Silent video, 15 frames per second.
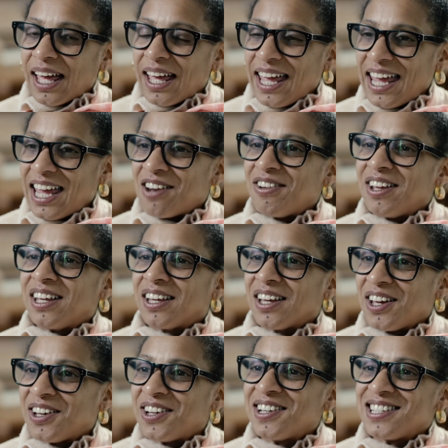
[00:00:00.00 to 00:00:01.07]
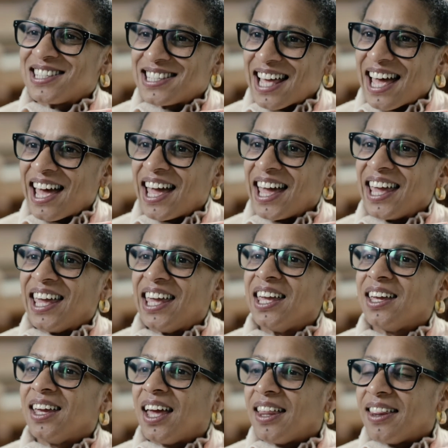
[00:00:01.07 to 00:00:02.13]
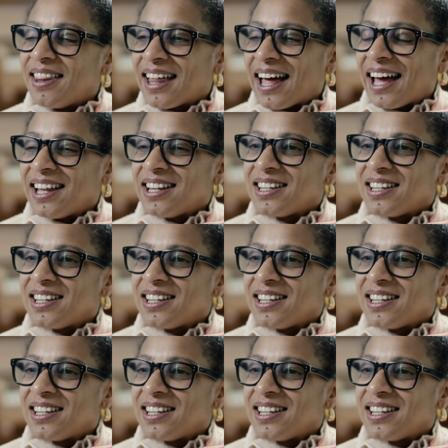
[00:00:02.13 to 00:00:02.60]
hearing her say that